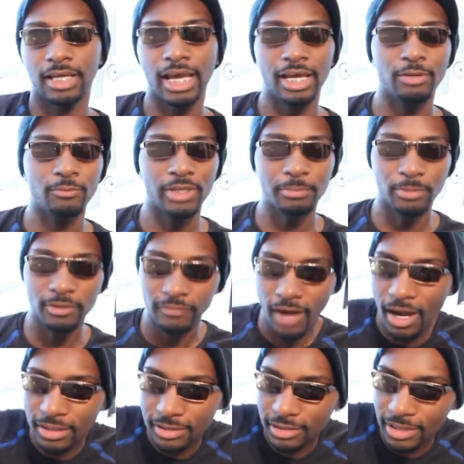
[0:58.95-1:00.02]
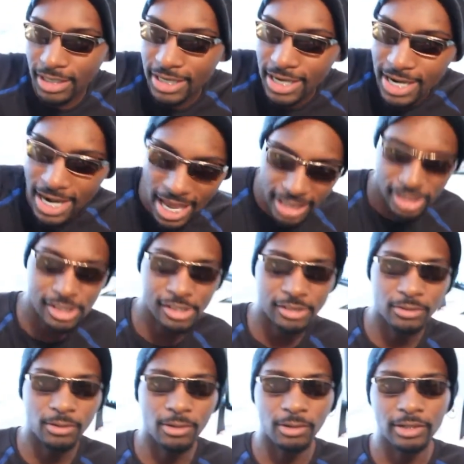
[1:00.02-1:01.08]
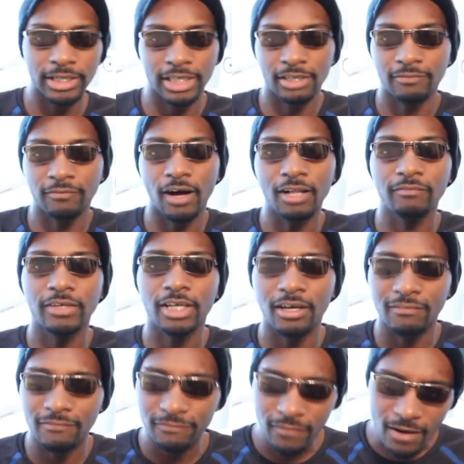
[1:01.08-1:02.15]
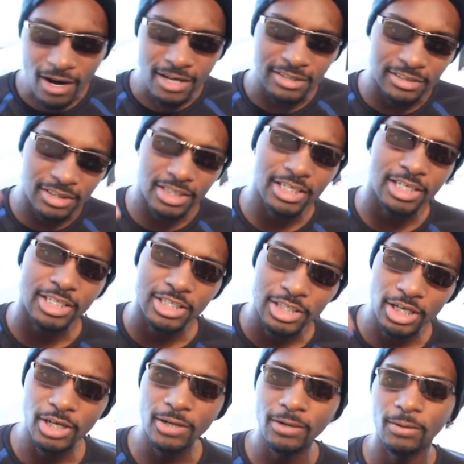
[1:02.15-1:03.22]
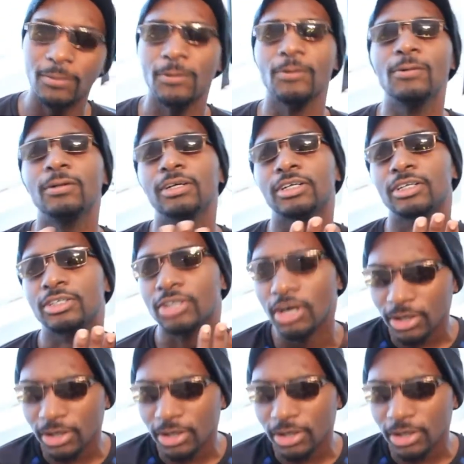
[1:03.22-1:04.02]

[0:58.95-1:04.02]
And we move on to the next story involving a 14-year-old